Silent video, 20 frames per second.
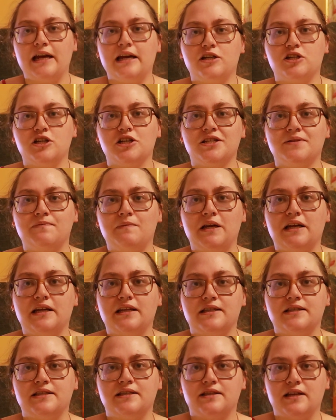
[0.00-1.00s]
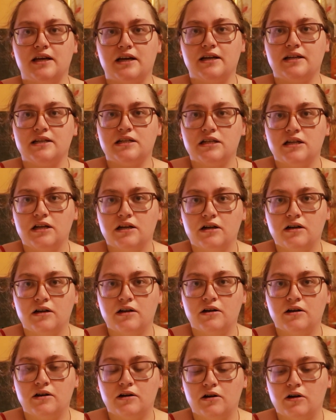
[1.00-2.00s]
it just means that
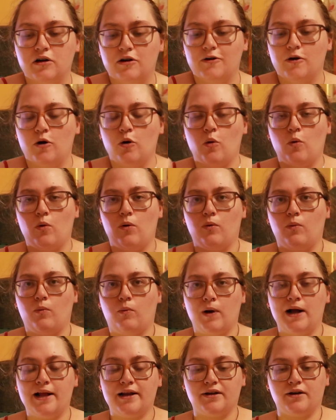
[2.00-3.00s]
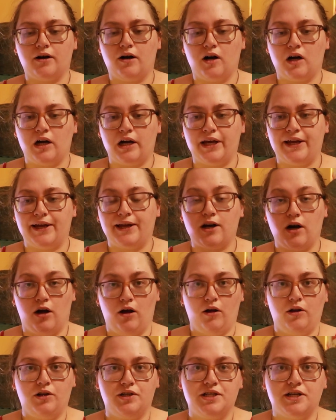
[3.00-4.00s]
when I
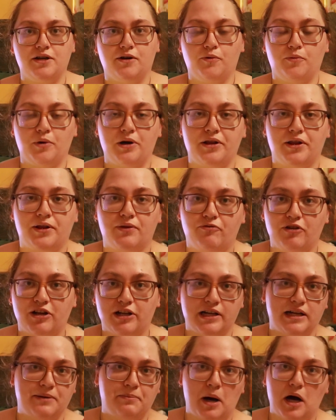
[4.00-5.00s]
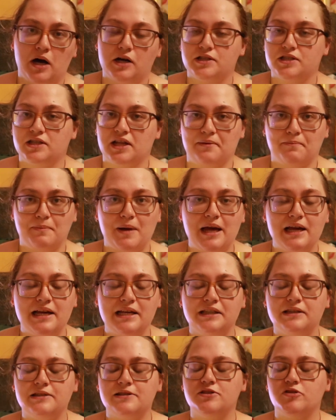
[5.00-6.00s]
can't deal with fiddly parts like
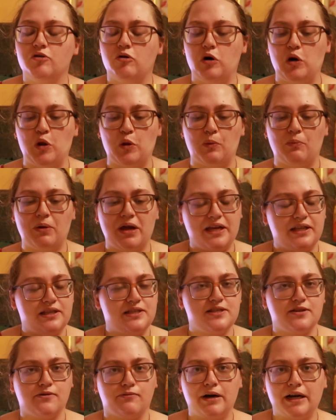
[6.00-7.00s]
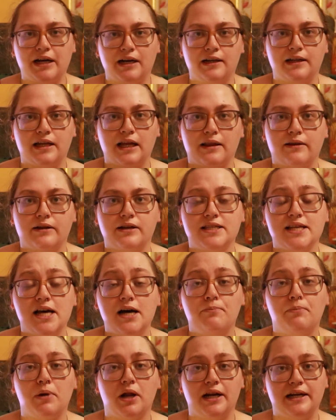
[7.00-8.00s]
pins, or the pins are wrinkling things
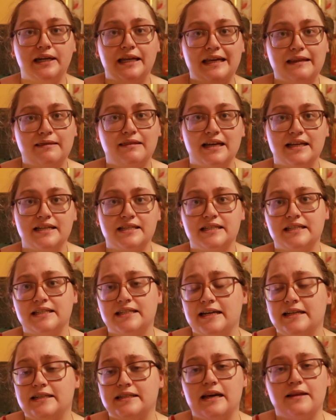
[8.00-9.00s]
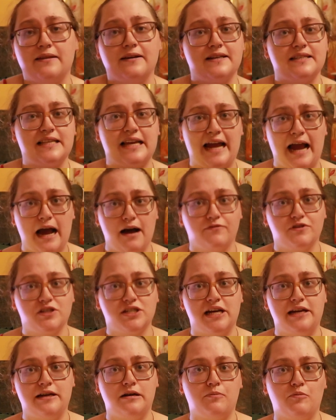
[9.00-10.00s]
up, but I need things to stay together because I have
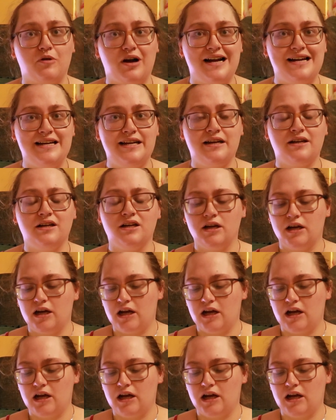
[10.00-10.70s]
to take a break,